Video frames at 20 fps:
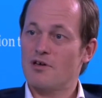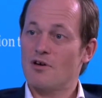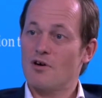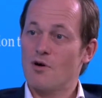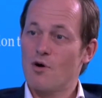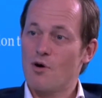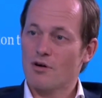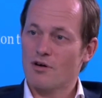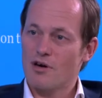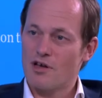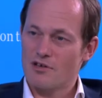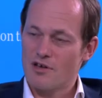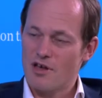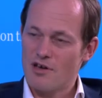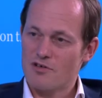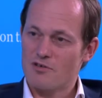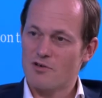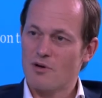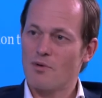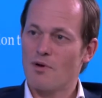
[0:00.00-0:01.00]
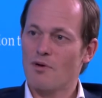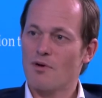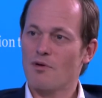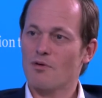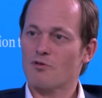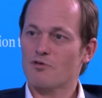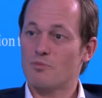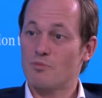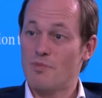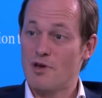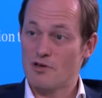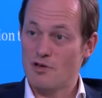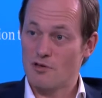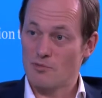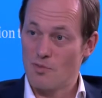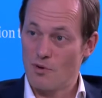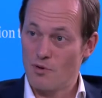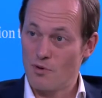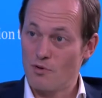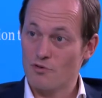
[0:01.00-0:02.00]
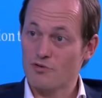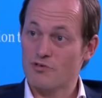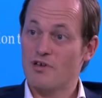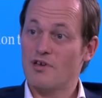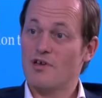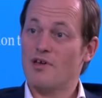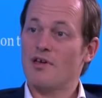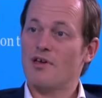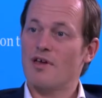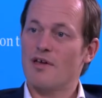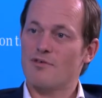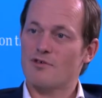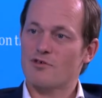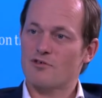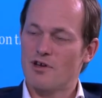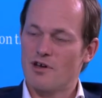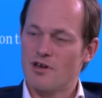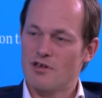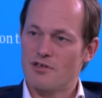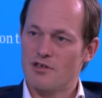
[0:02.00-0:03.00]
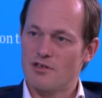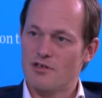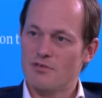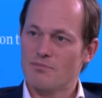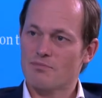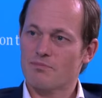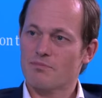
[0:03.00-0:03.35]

organizational models, business models, even strategies.